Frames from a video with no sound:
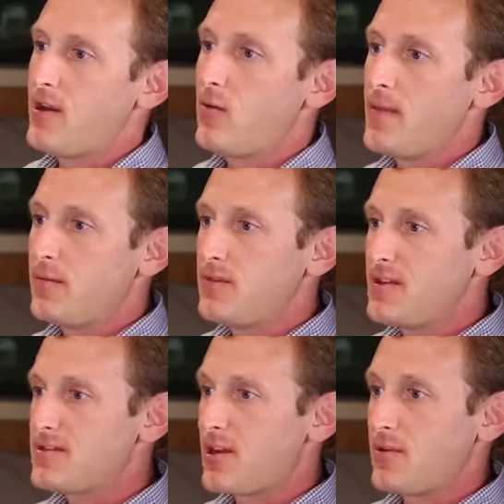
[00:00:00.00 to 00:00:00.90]
I don't want them to
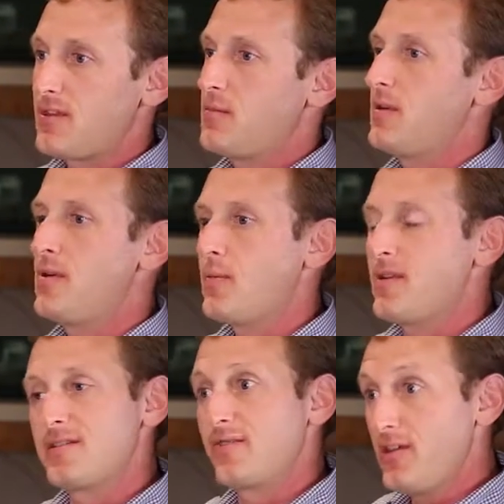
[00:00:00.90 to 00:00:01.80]
get stuck with a big bill,
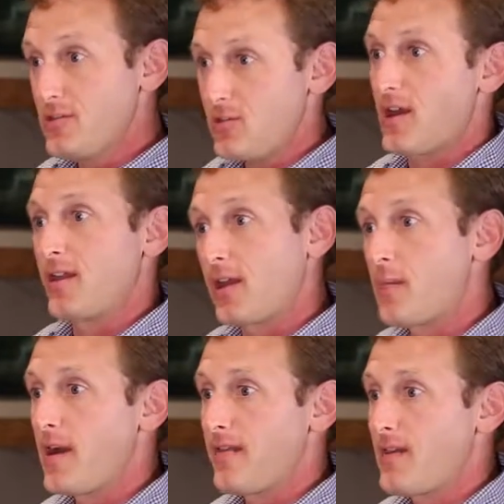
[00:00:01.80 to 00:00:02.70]
because if they do kind of
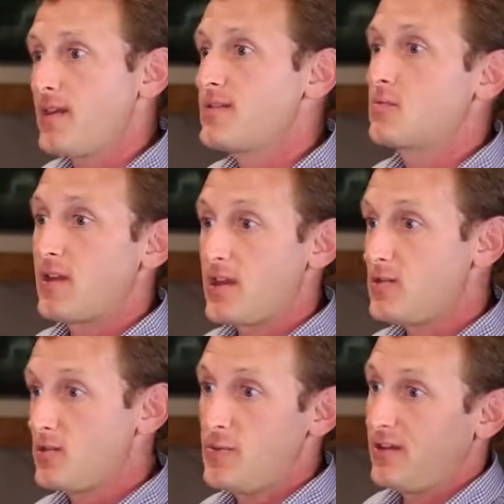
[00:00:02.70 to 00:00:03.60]
combine things, when I
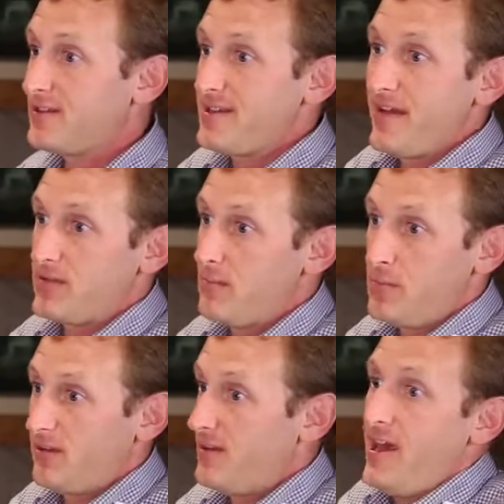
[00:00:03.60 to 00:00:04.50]
do bill, because I have to
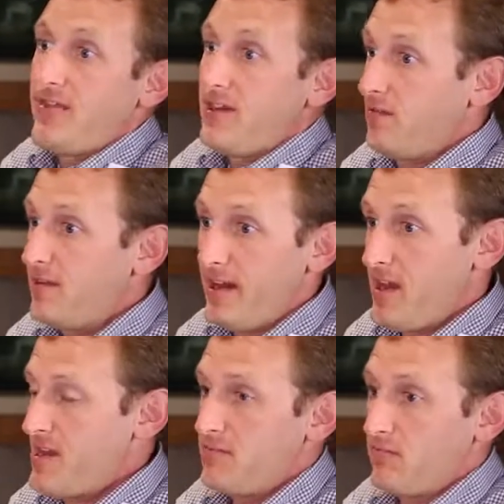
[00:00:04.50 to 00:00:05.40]
bill it ethically, I
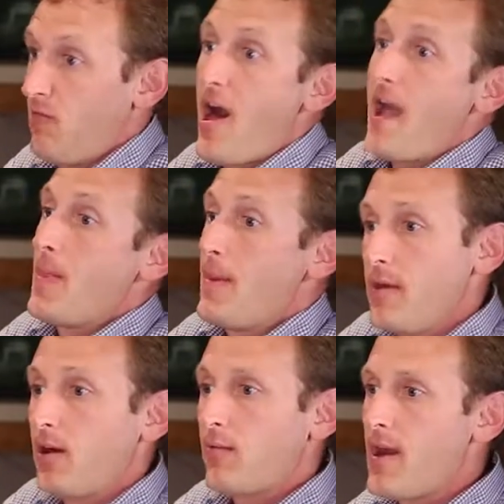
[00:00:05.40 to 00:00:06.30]
can't lie on the
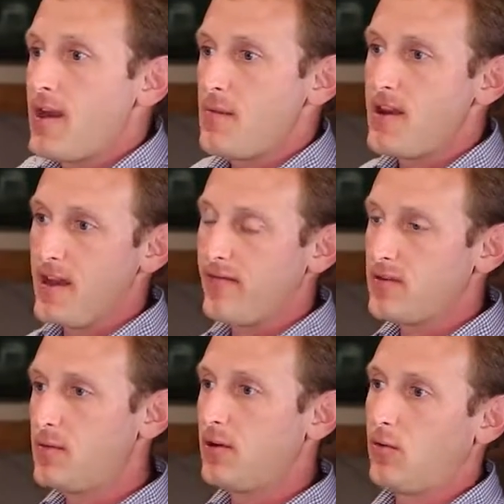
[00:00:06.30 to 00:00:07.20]
bill, right? I mean, I have
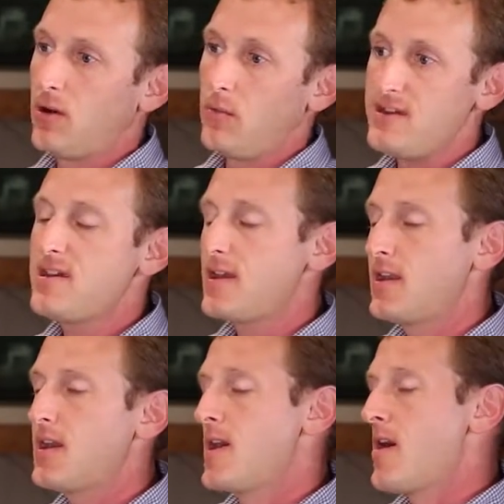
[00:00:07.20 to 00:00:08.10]
to bill what we
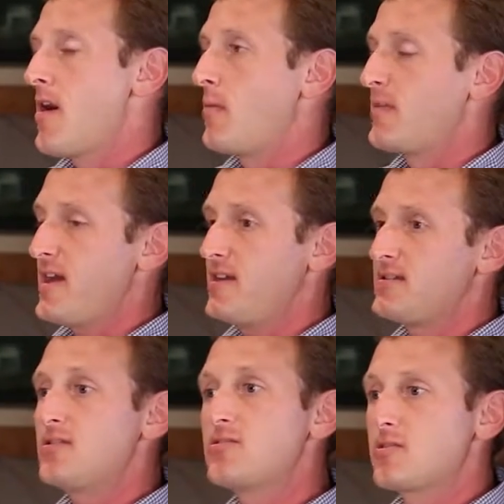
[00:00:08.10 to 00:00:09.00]
did. When that
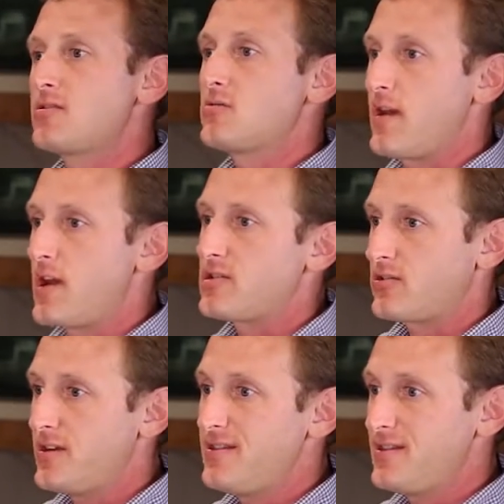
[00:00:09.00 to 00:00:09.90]
hits insurance's radar
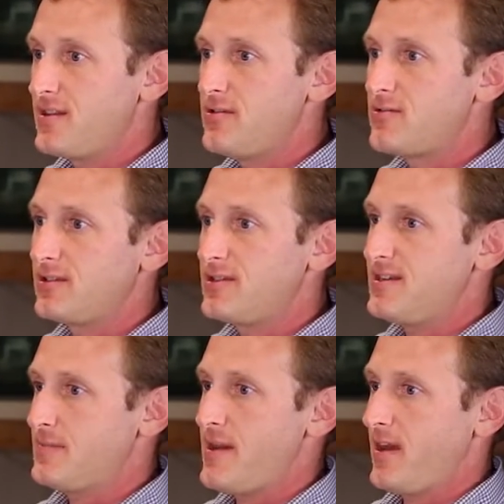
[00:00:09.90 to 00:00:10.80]
screen, then it usually
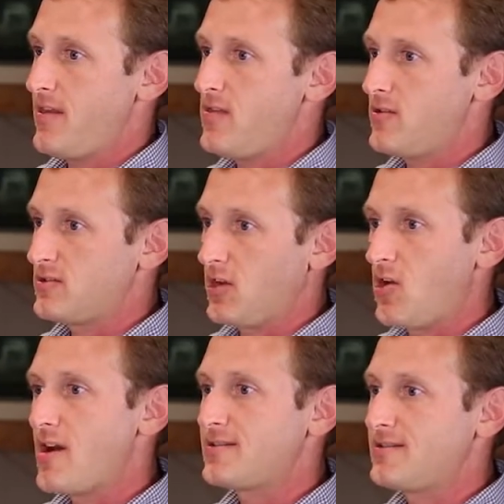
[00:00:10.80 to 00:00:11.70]
dings back, and then there's a
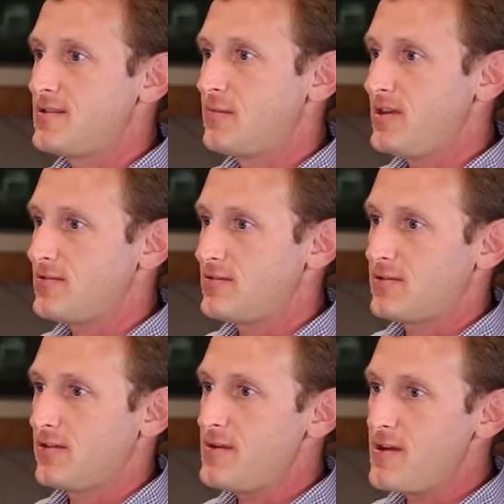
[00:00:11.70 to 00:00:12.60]
cost, and the patients
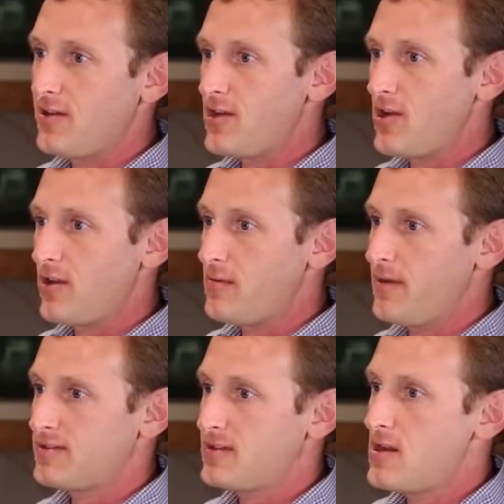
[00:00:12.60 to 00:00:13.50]
are emailing or calling
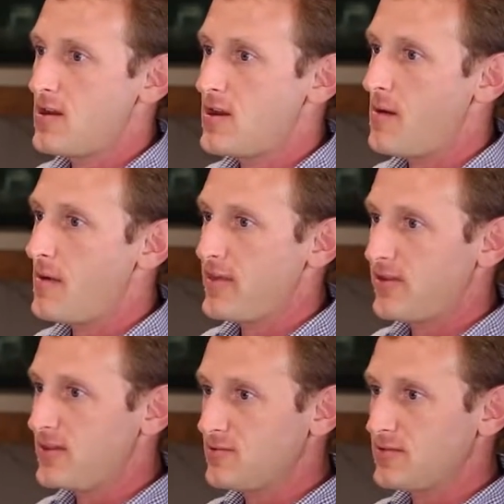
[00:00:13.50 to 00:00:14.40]
back saying, I
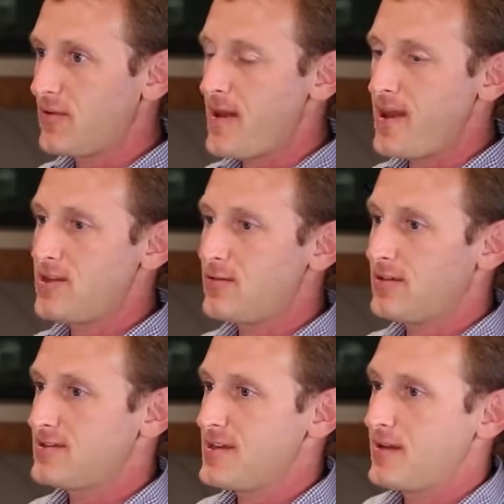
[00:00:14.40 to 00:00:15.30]
thought this was for my annual
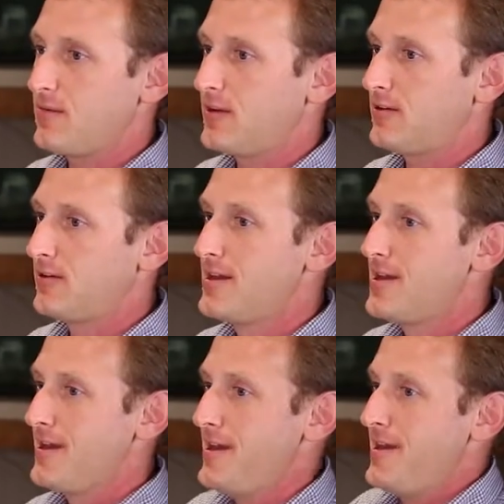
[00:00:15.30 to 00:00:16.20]
exam. Well,
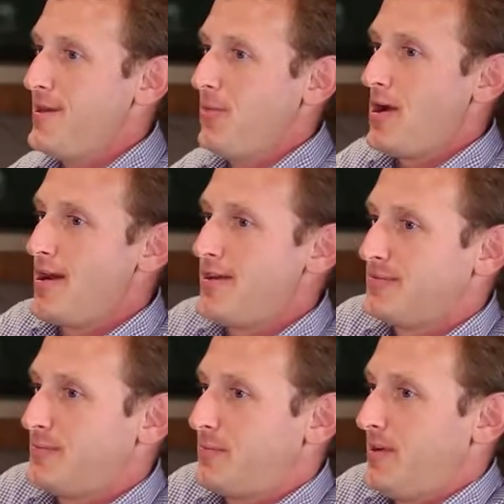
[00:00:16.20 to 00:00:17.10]
it
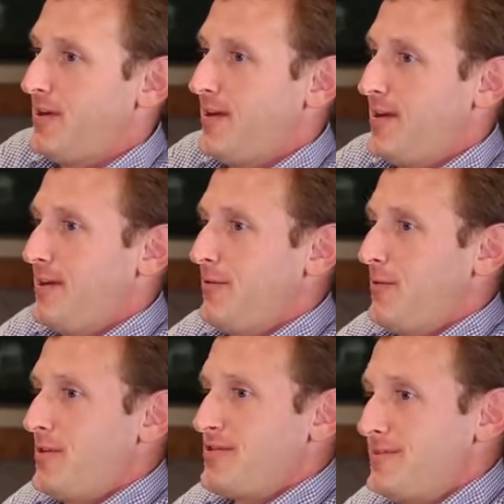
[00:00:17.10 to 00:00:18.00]
was, but it
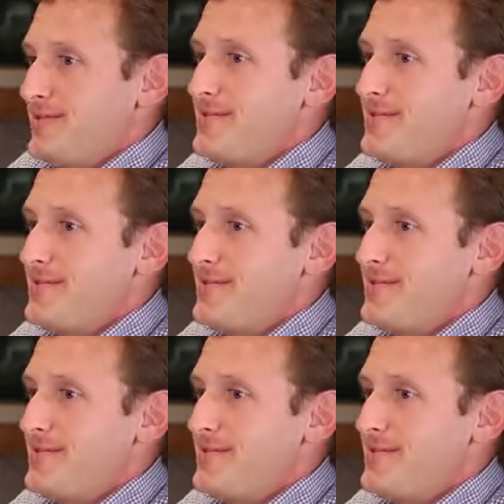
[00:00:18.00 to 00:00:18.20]
wasn't.